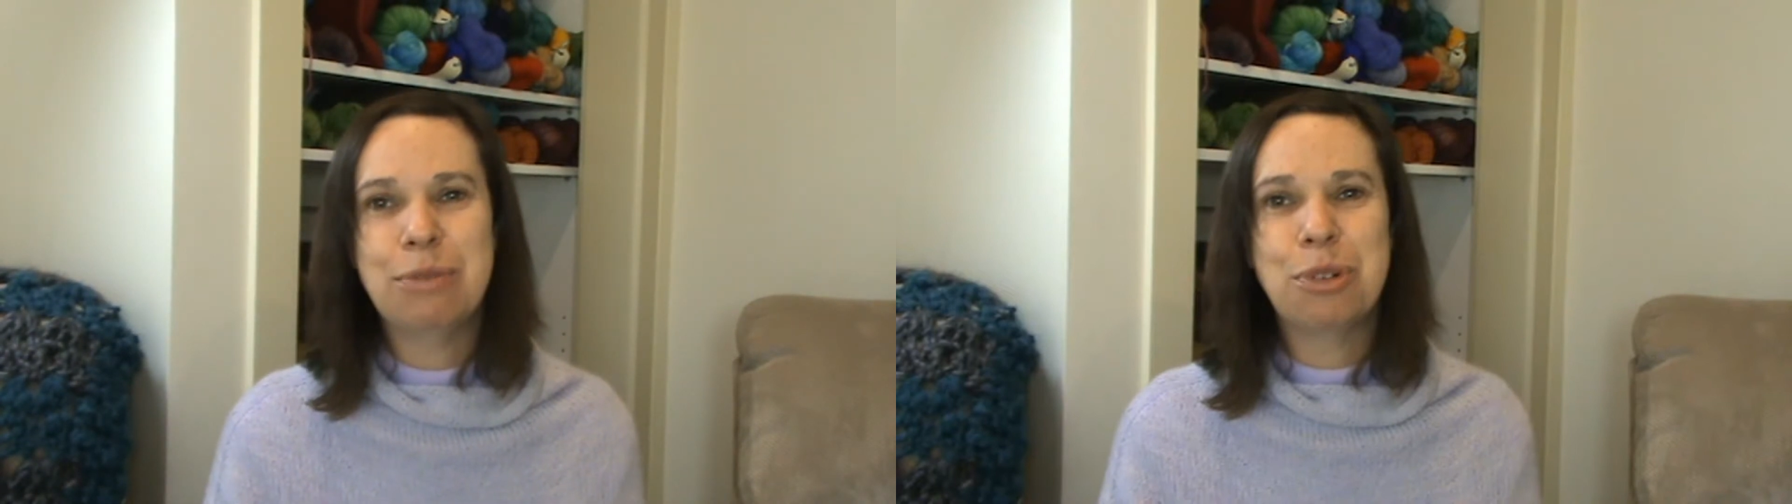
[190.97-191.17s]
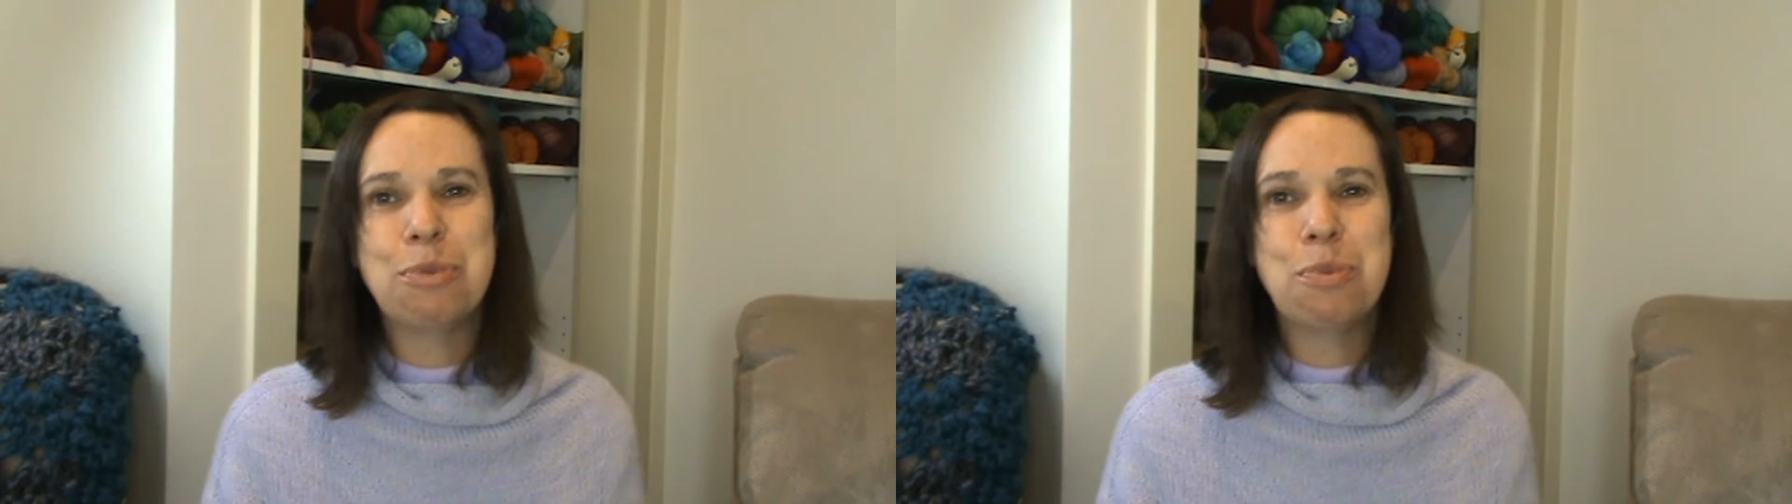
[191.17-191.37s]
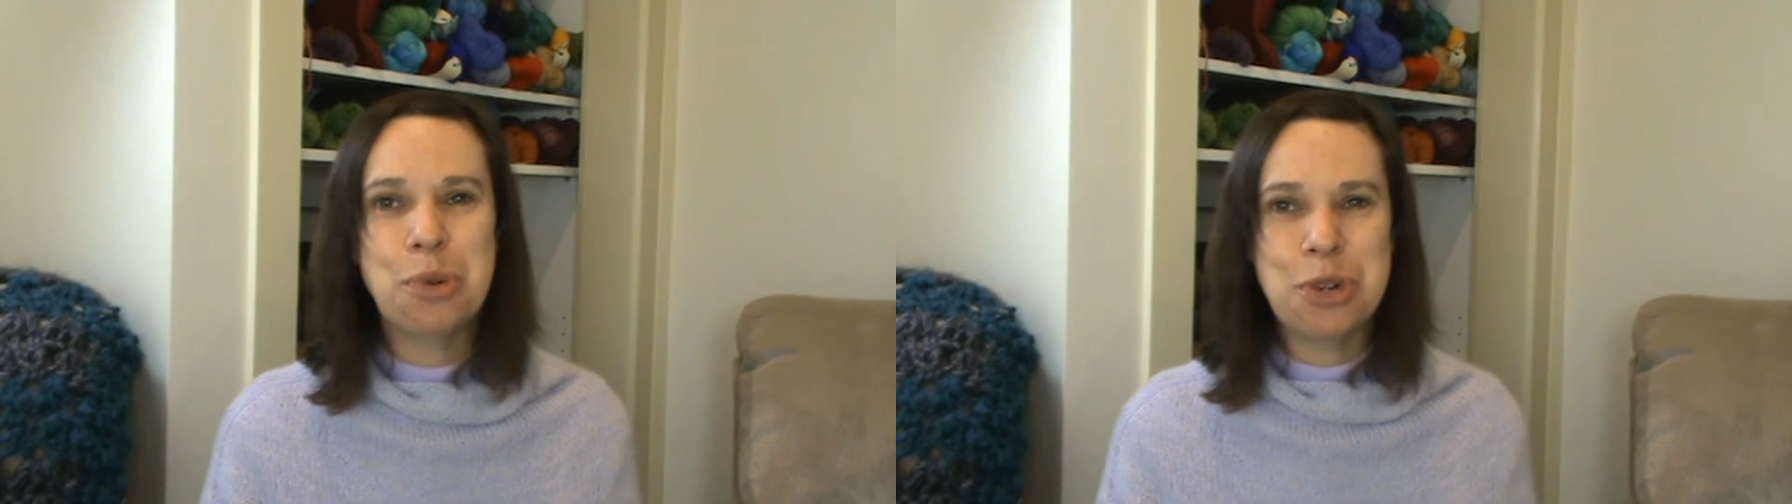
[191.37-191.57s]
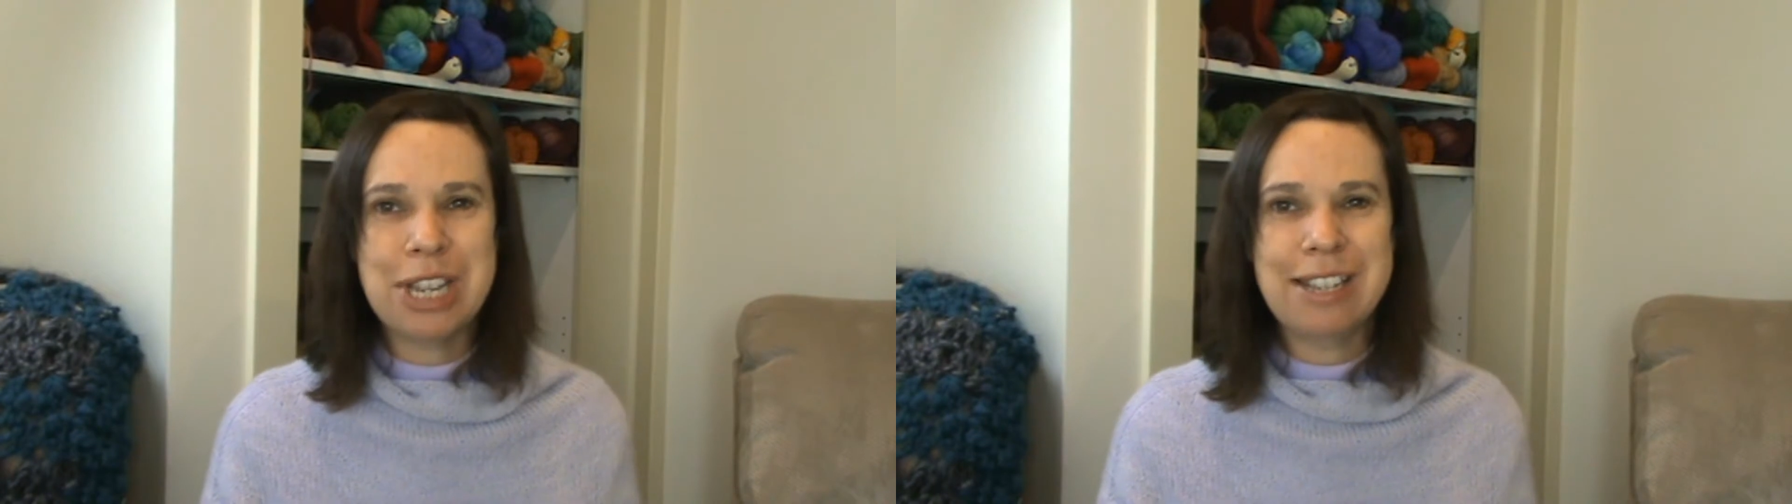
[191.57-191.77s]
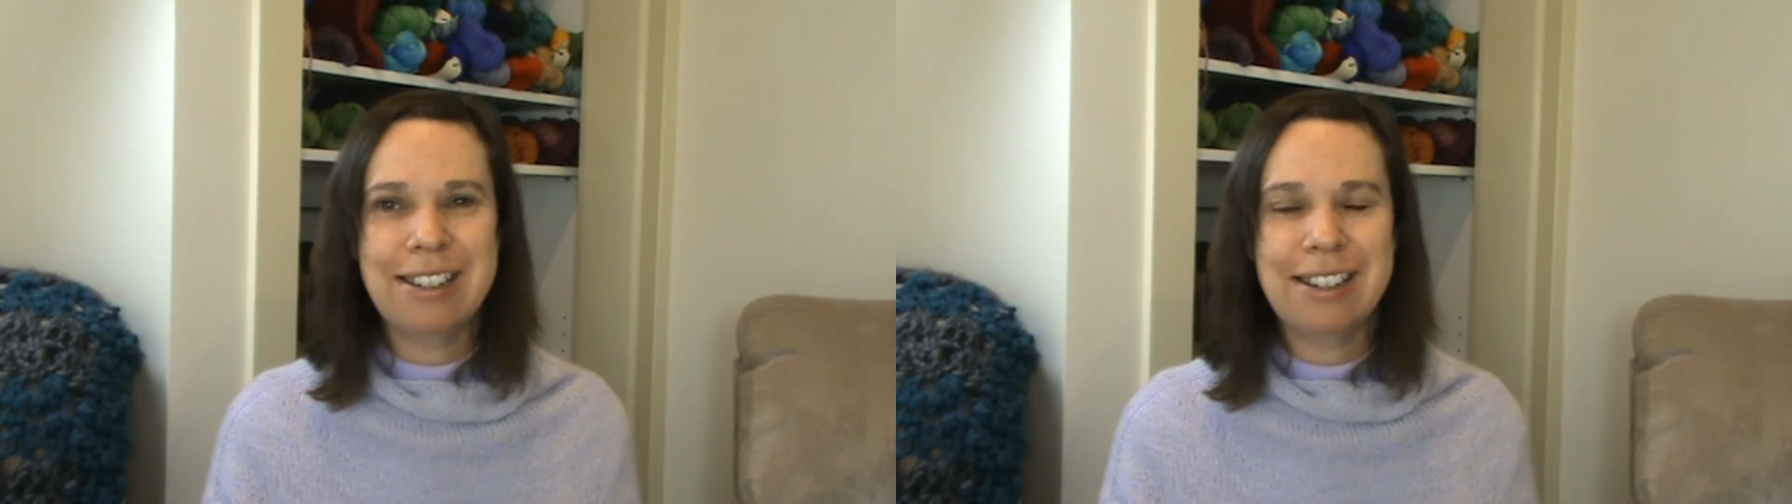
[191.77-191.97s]

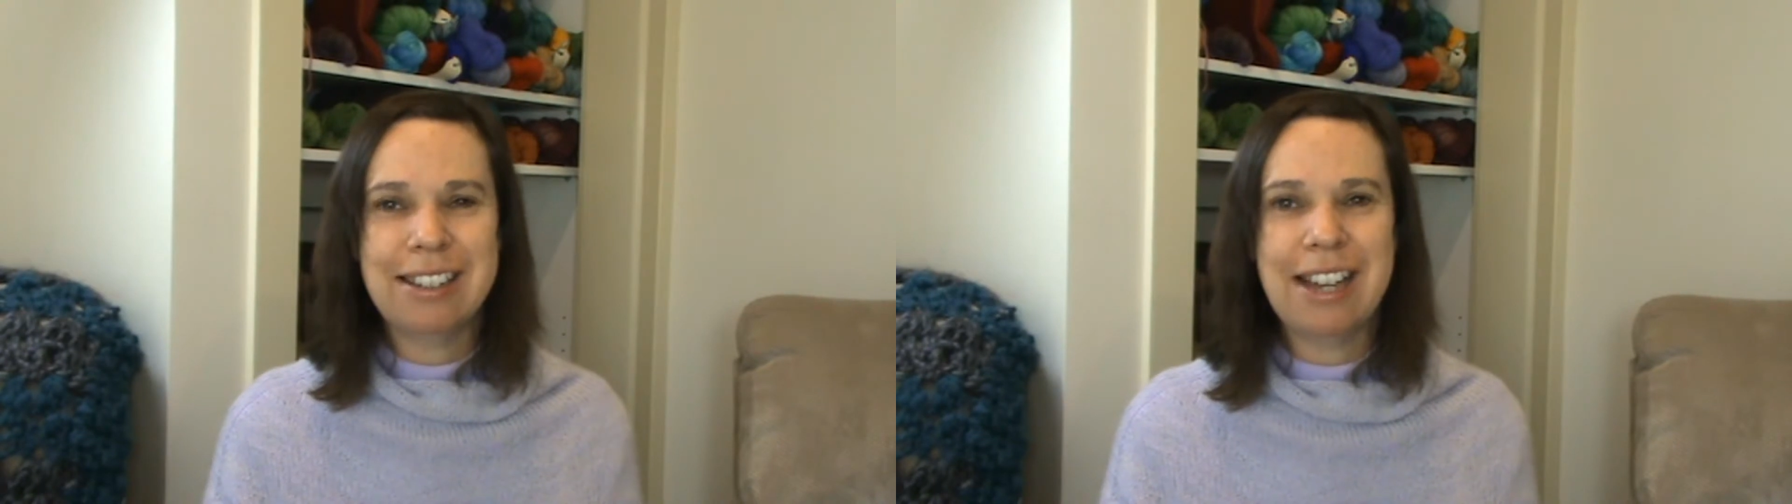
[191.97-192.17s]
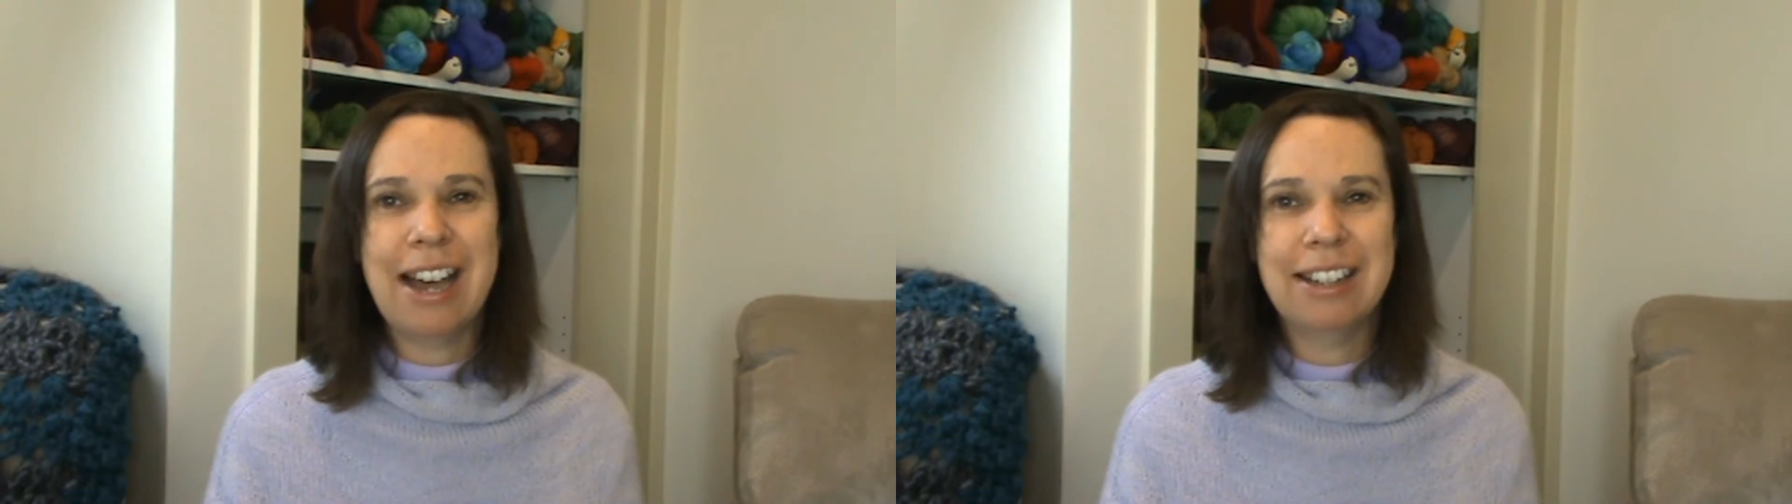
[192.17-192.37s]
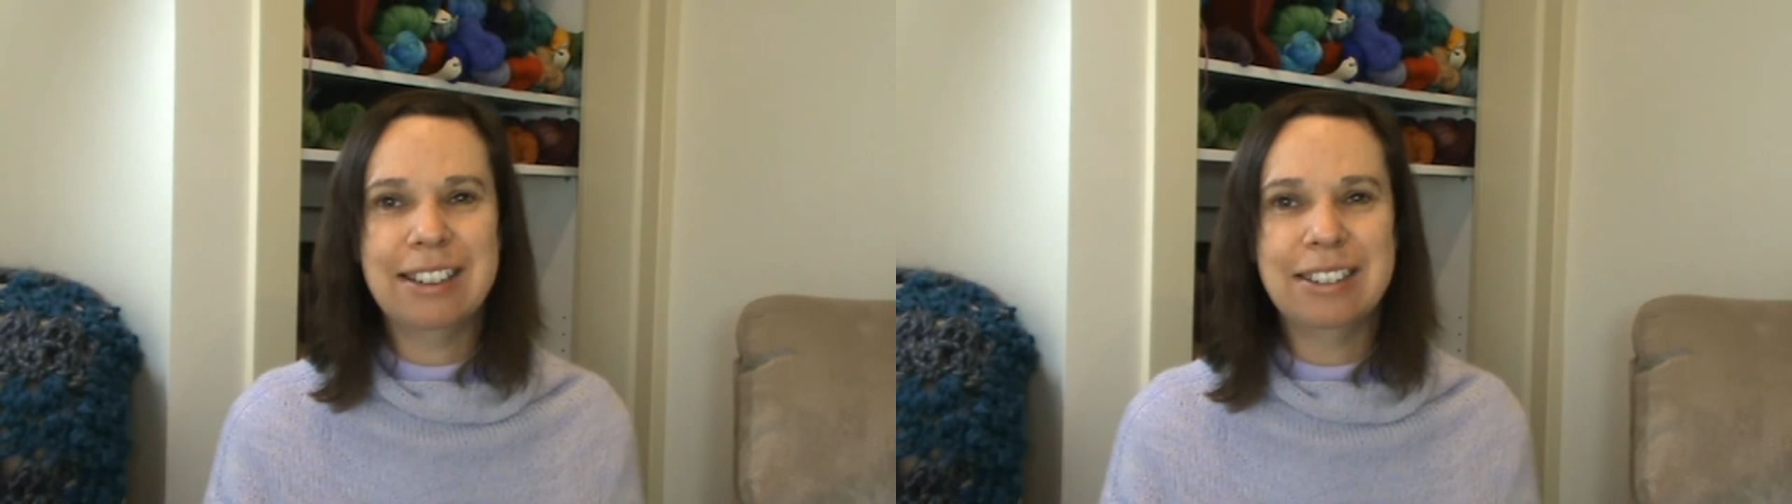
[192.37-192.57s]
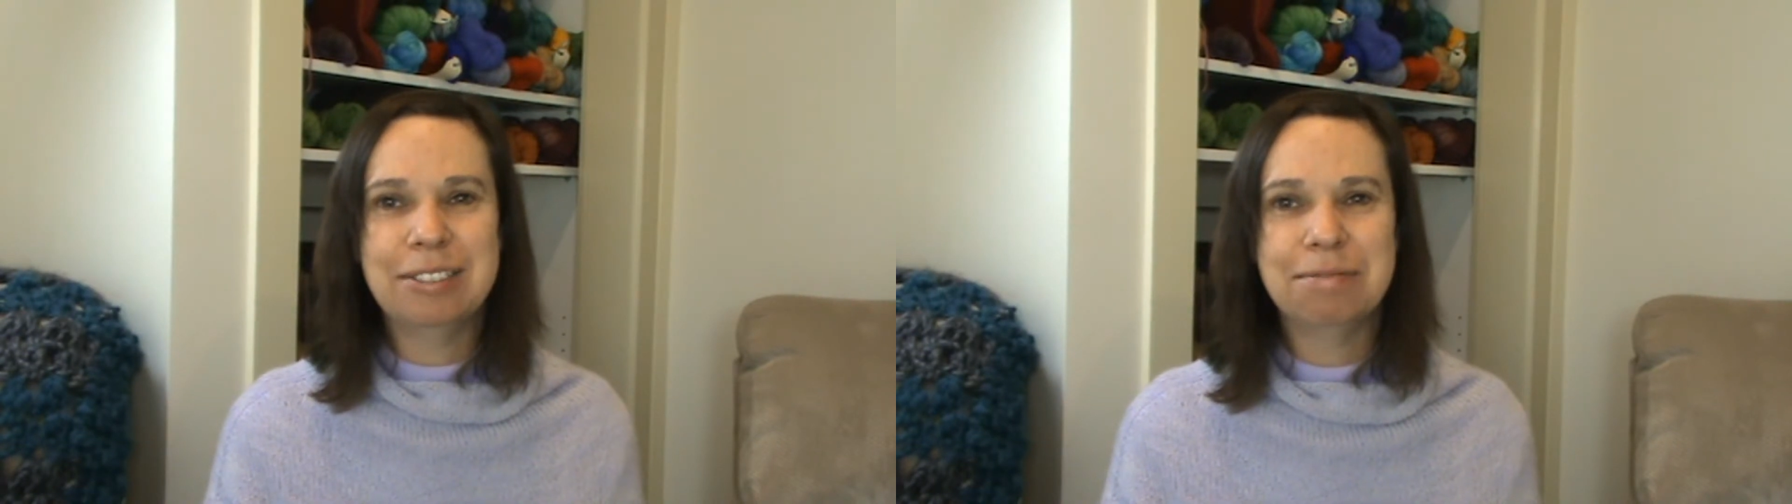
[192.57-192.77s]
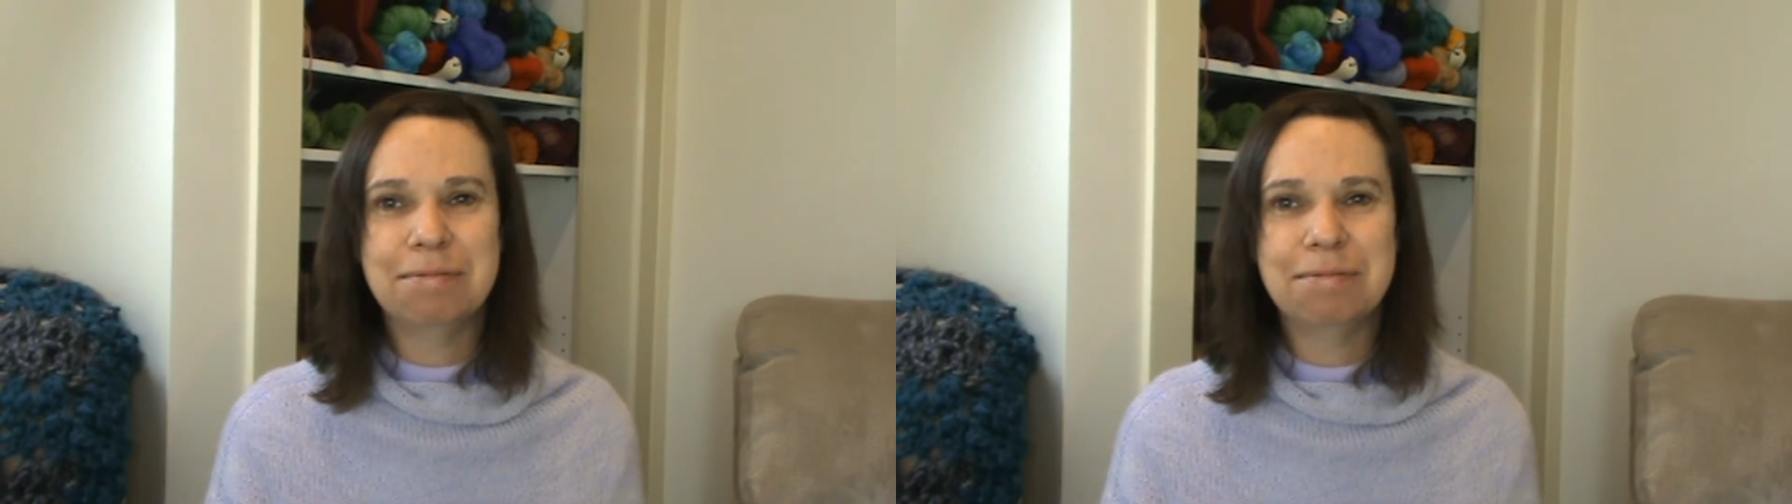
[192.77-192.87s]
rewarding garden.